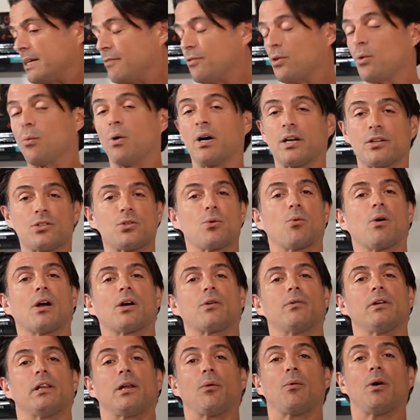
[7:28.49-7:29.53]
If you want it to
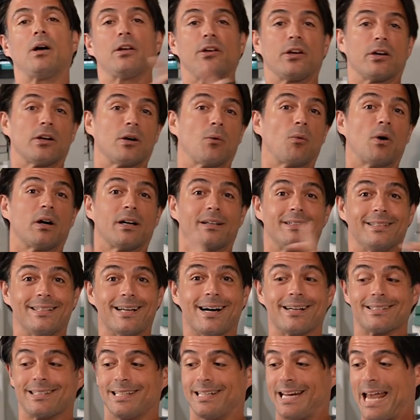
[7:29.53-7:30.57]
work really well, you're gonna to want to
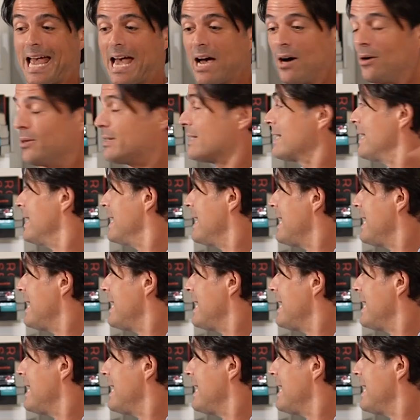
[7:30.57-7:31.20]
duct it out